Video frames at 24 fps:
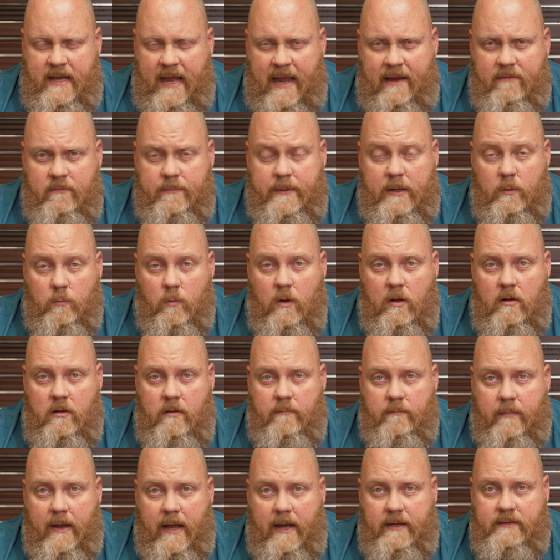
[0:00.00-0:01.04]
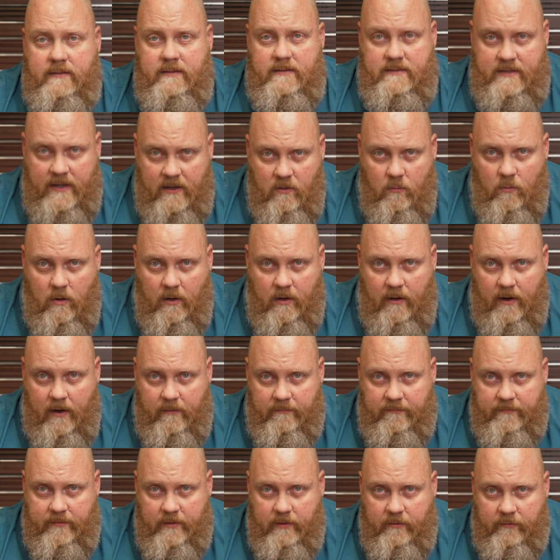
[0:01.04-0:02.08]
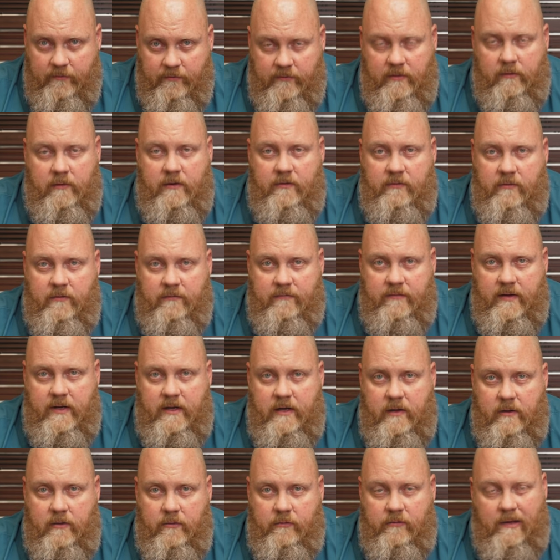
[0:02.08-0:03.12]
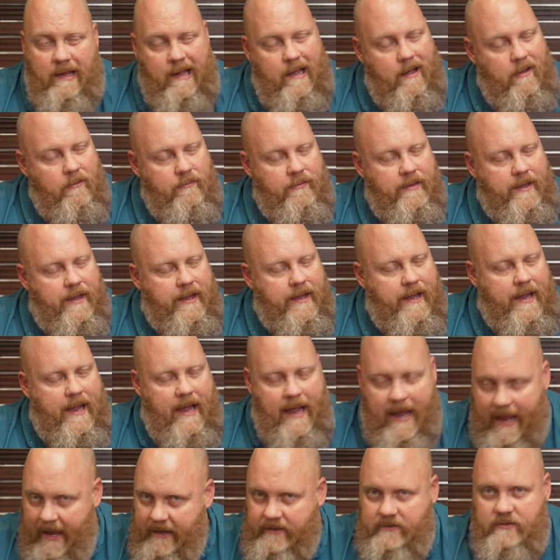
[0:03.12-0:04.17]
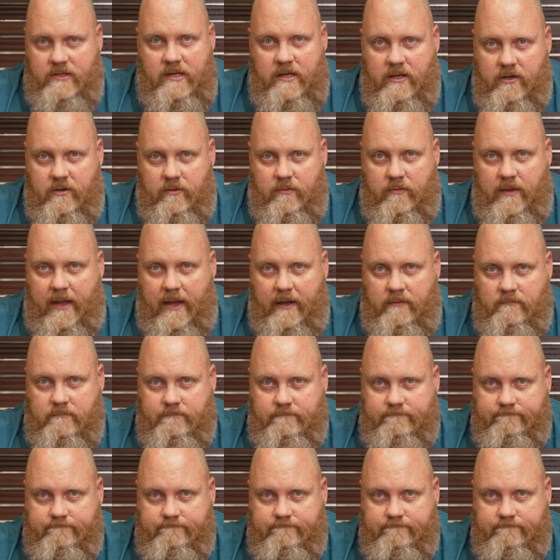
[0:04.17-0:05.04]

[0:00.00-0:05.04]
Hey everybody, welcome back to Tailwater Outfitter's series of videos, How the Heck Do You Do That?